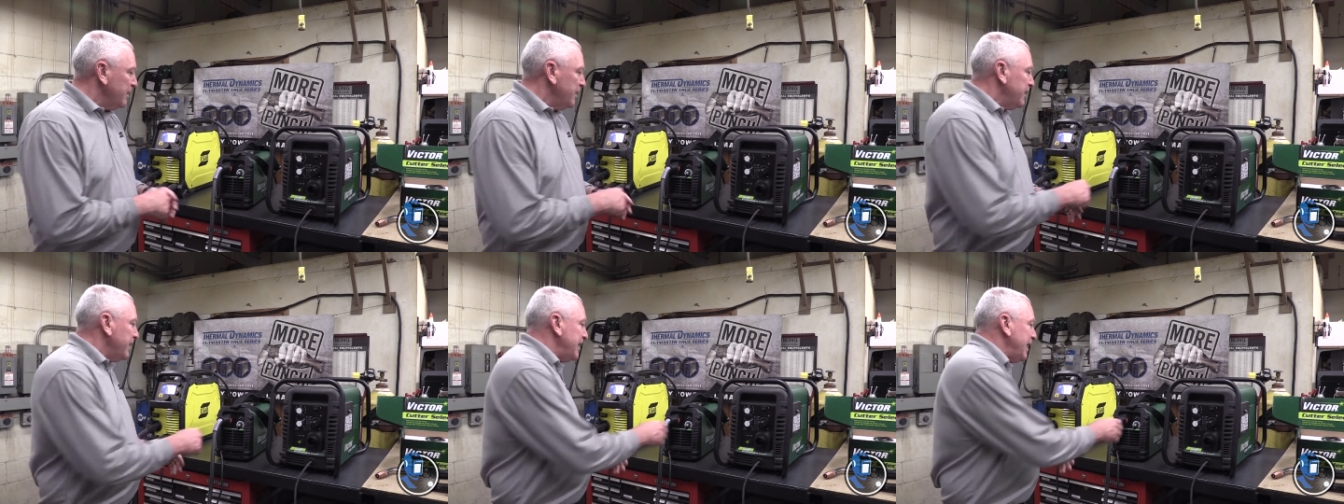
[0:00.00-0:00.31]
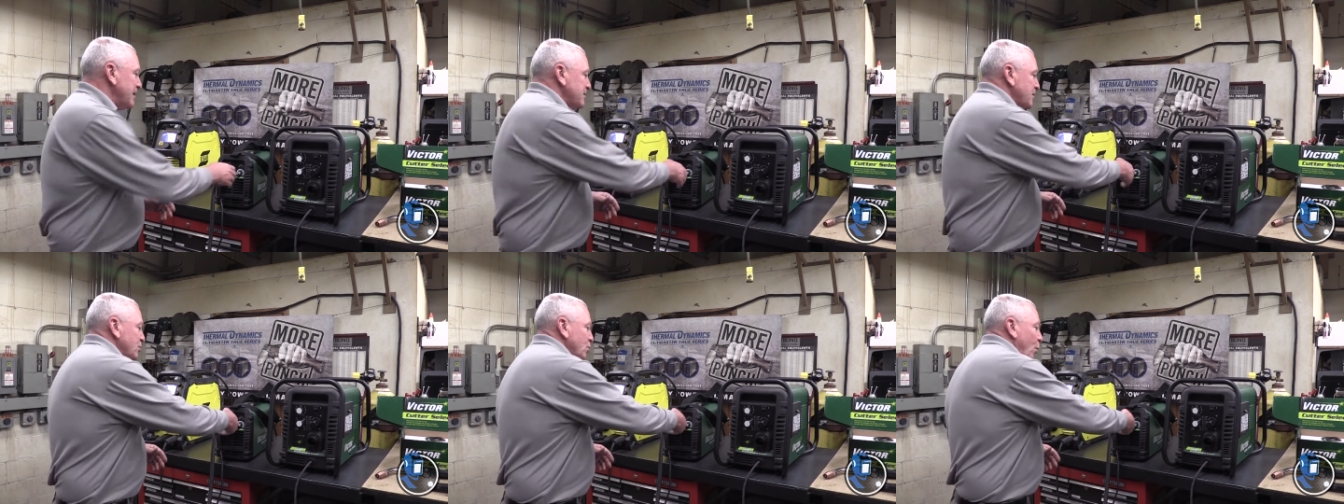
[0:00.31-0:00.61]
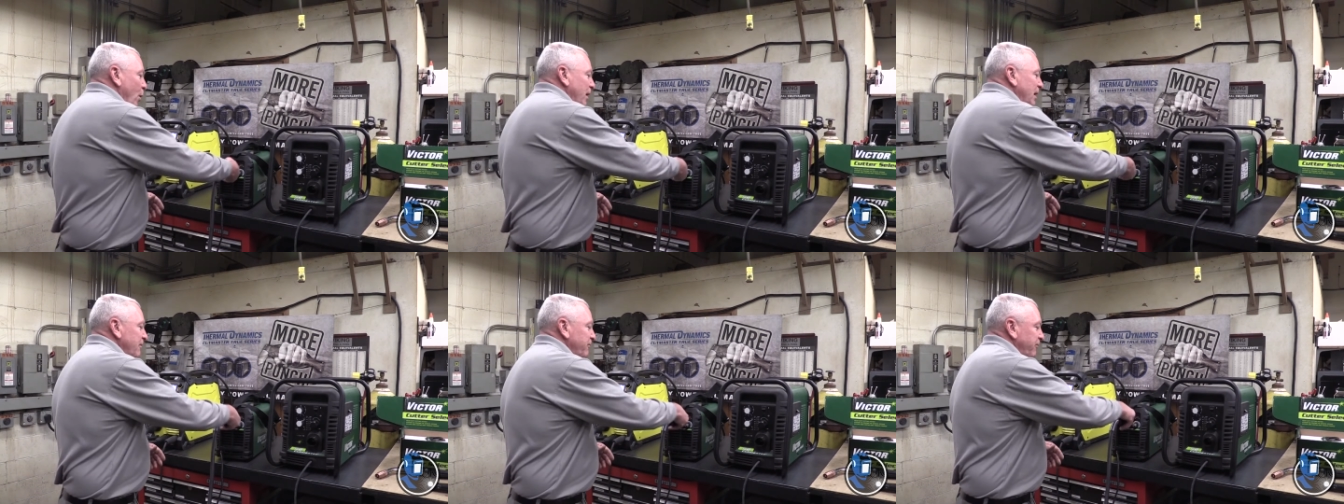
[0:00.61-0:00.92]
It has a
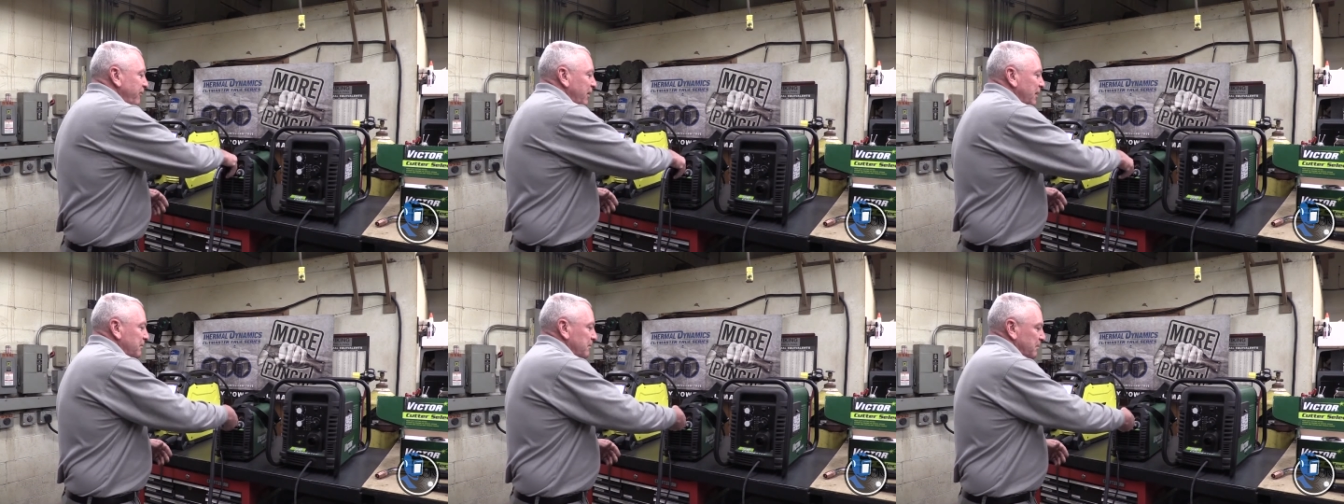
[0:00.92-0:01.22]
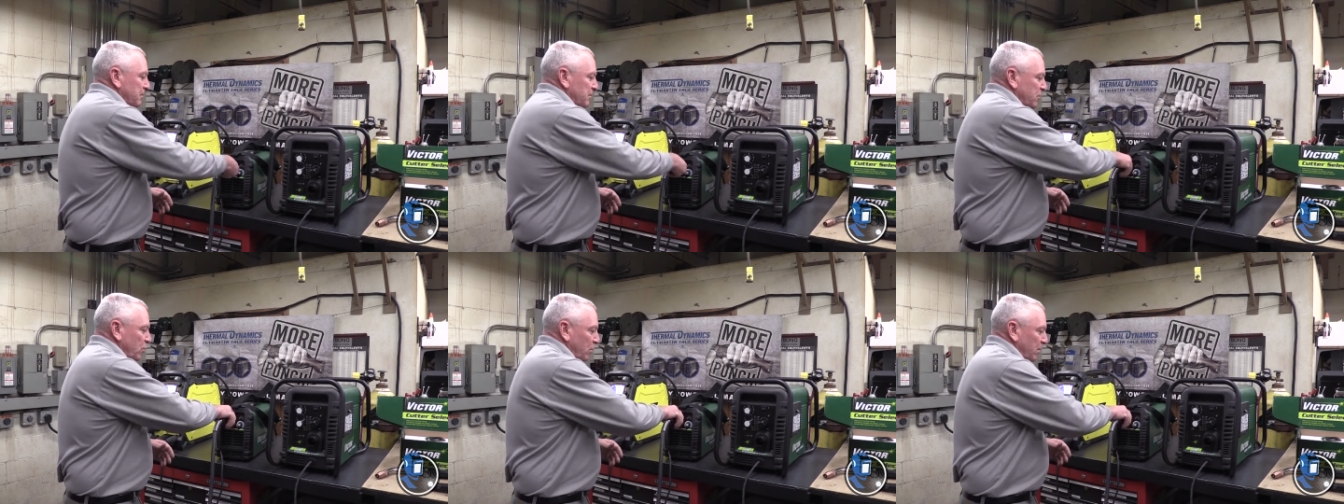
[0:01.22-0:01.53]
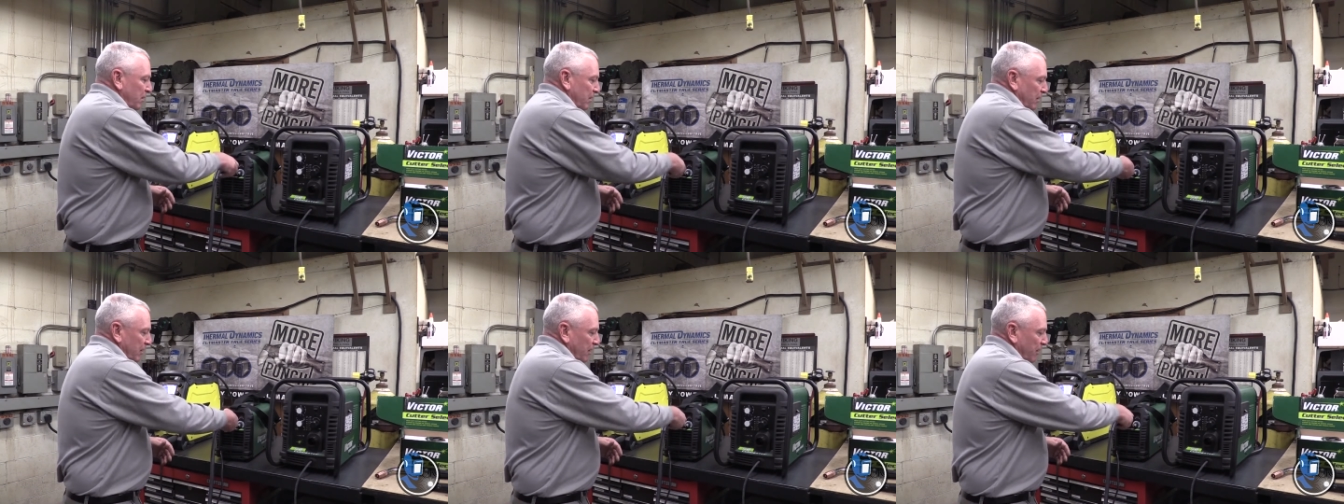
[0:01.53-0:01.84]
20-foot
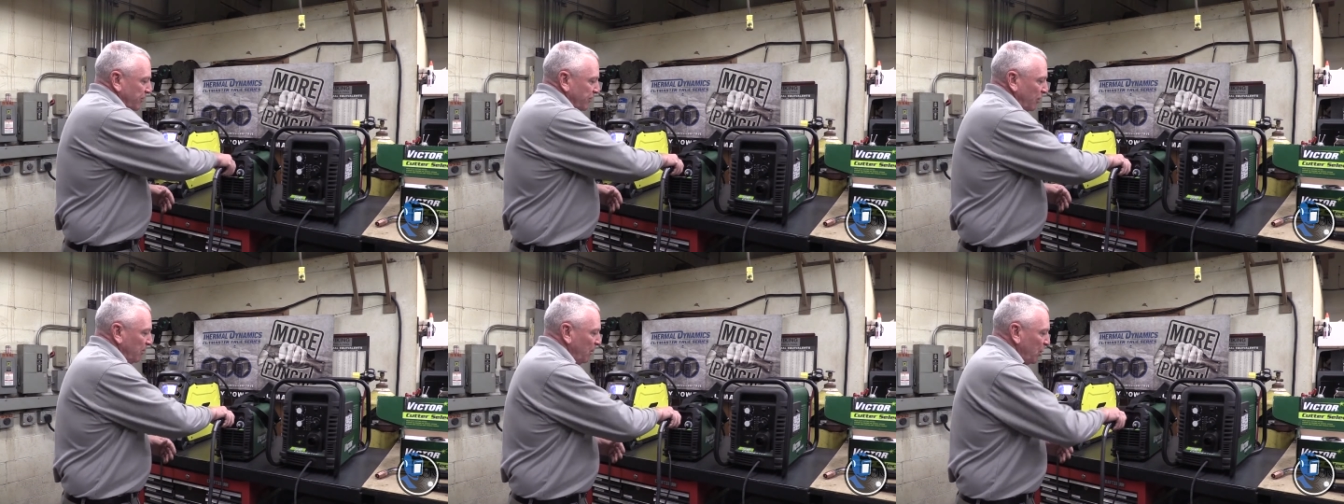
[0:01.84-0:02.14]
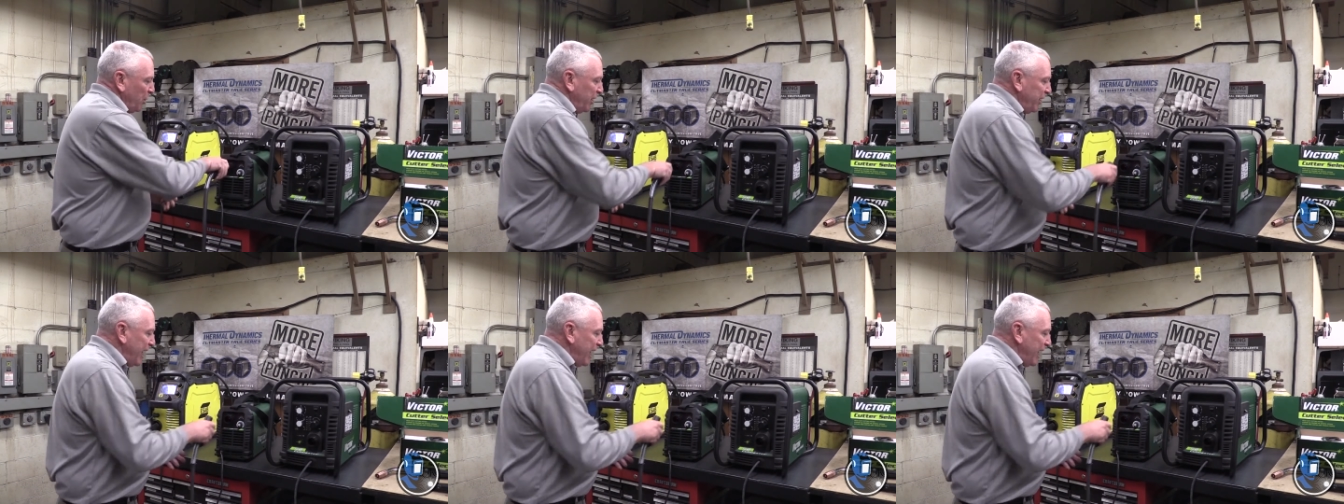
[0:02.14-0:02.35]
Thermal